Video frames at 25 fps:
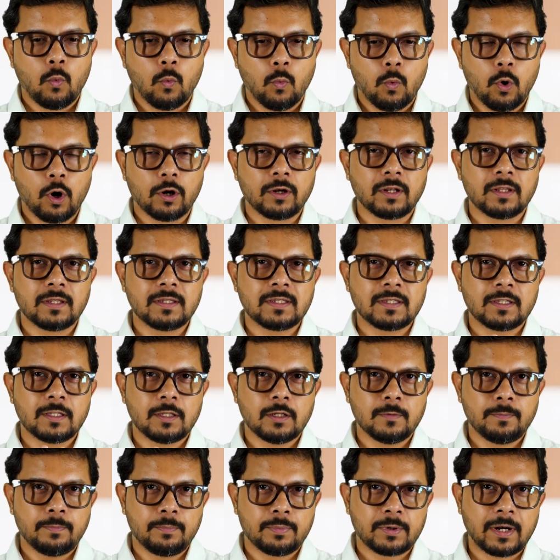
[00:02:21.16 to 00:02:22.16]
What is
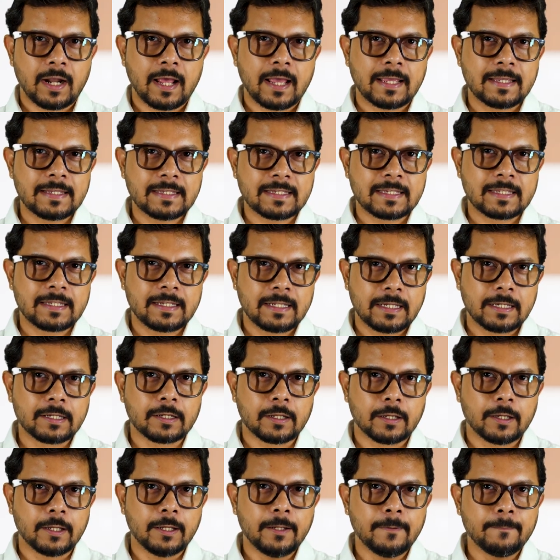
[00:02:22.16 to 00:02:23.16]
the price
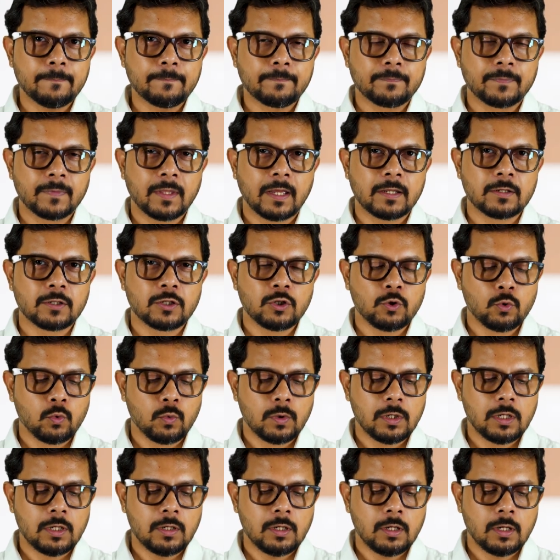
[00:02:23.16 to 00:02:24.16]
data that you
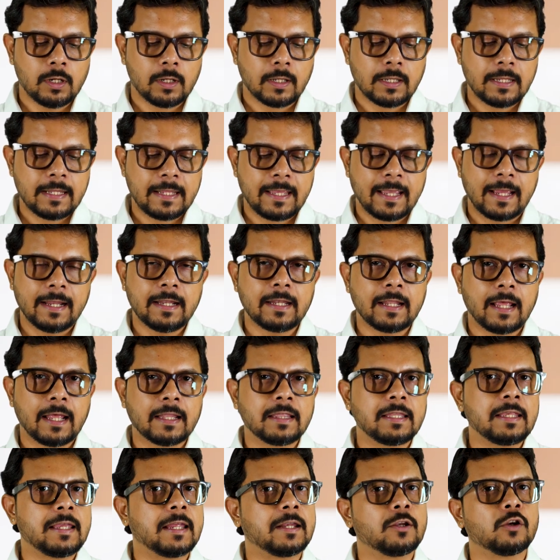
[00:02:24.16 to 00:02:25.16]
will get
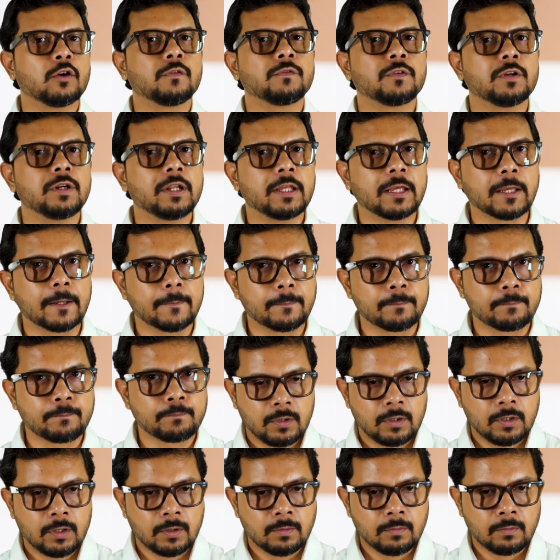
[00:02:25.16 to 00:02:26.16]
at the end of the day?
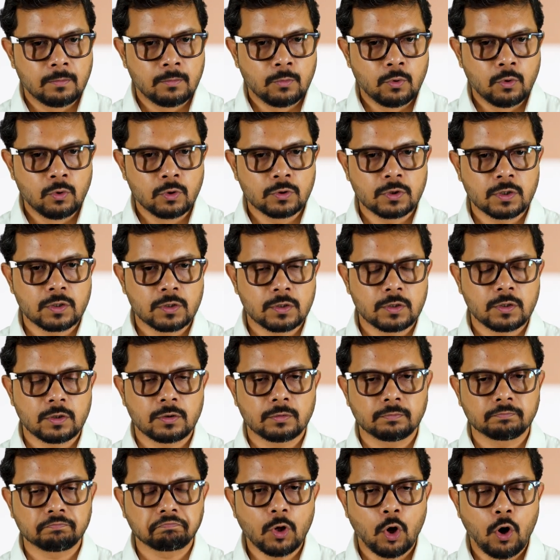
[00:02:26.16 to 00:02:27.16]
The most
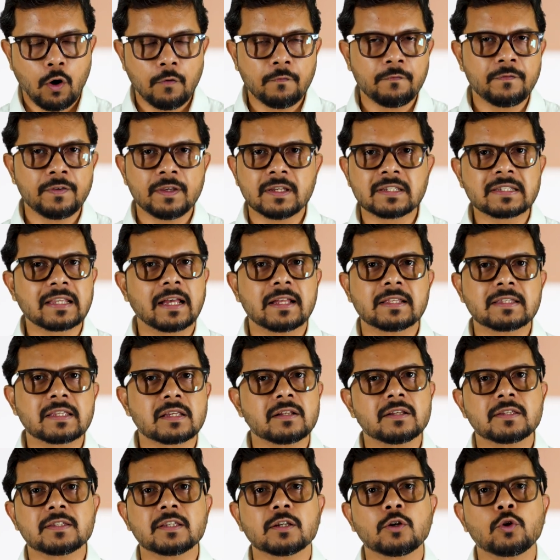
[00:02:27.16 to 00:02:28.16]
obvious
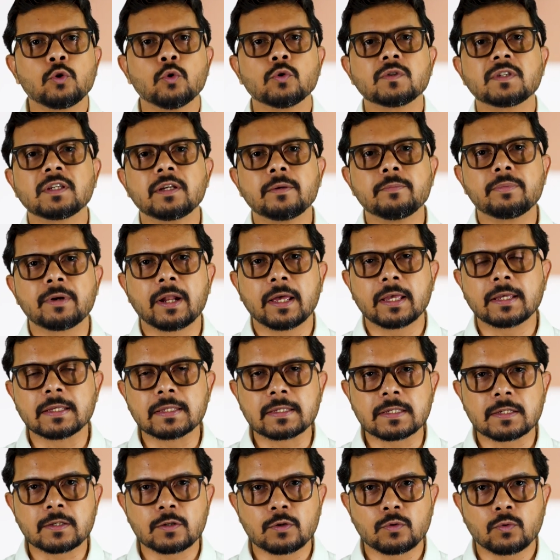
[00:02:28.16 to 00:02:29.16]
answer is the closing
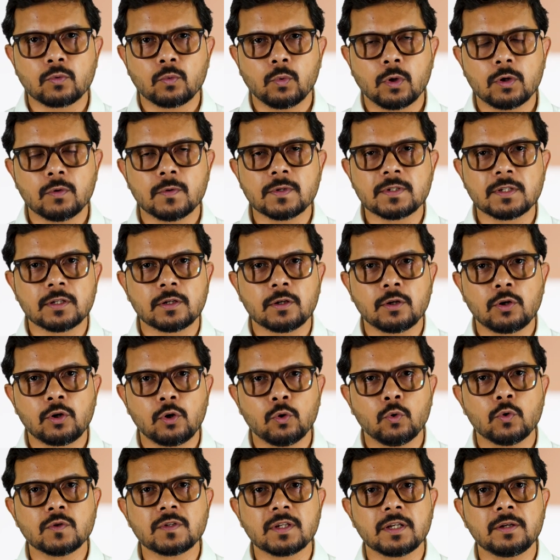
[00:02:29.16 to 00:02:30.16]
price. What was the
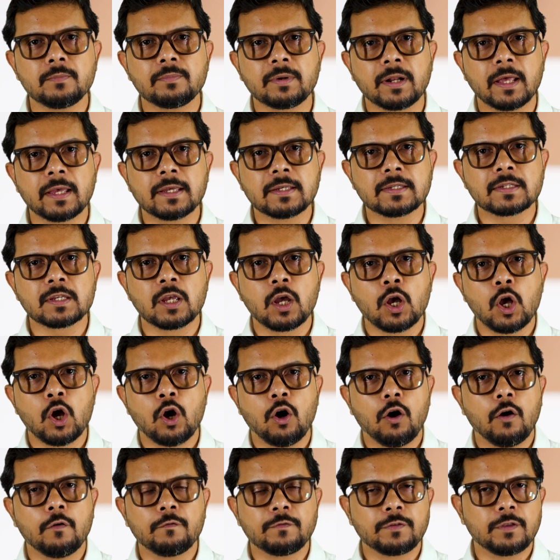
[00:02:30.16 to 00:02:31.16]
closing price
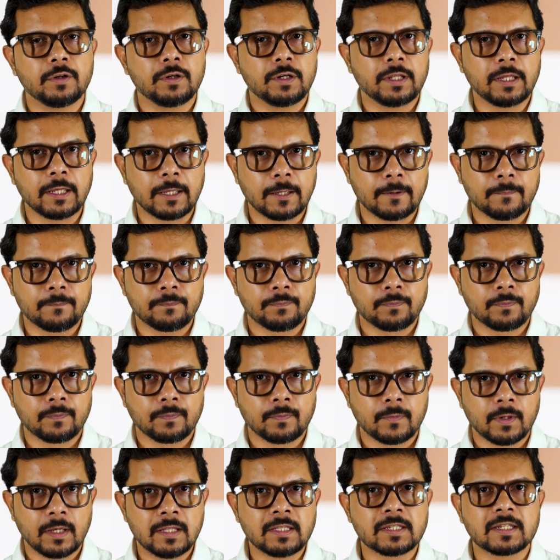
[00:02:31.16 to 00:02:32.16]
of the day?
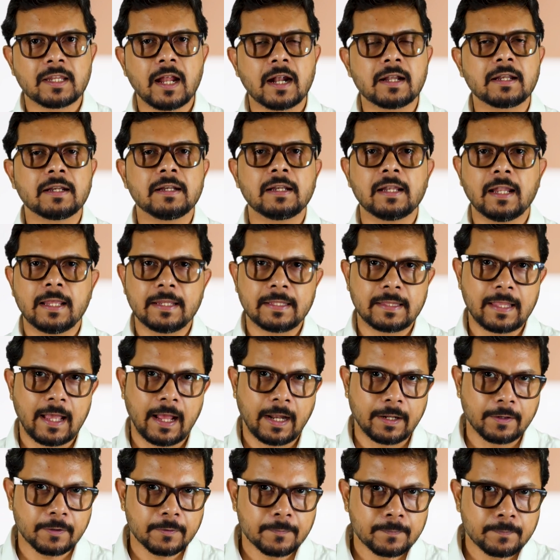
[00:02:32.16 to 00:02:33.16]
It started like
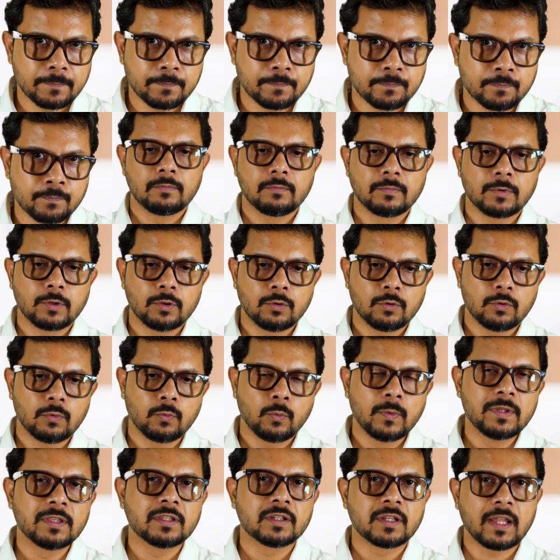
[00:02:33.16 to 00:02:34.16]
that.
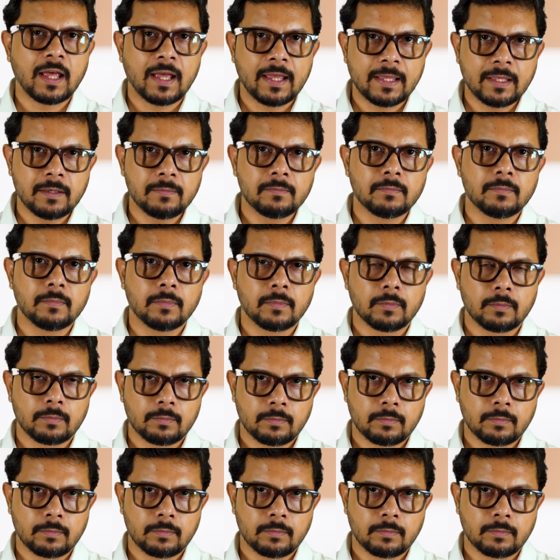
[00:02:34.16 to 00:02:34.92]
With time